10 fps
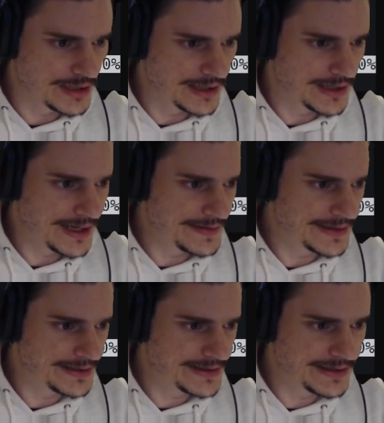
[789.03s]
And
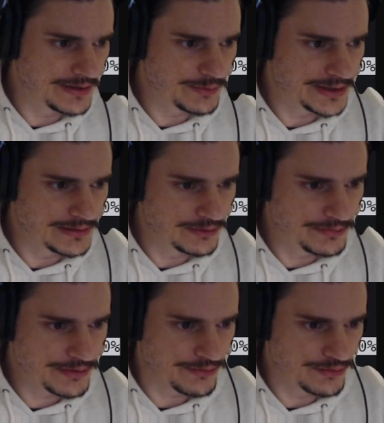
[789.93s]
then here we
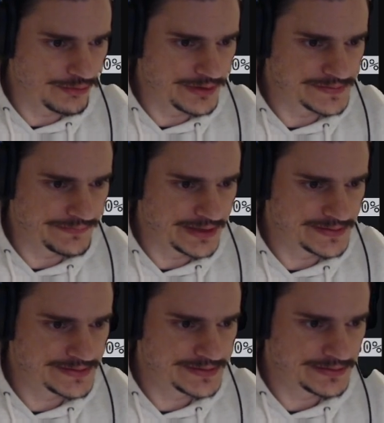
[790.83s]
loop through all those
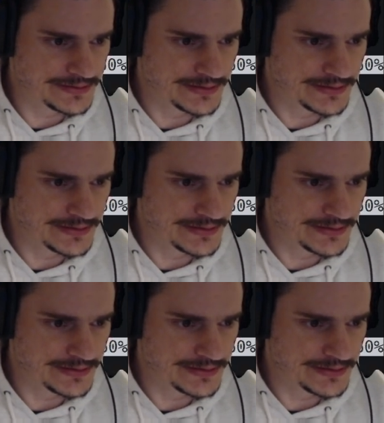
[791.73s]
events.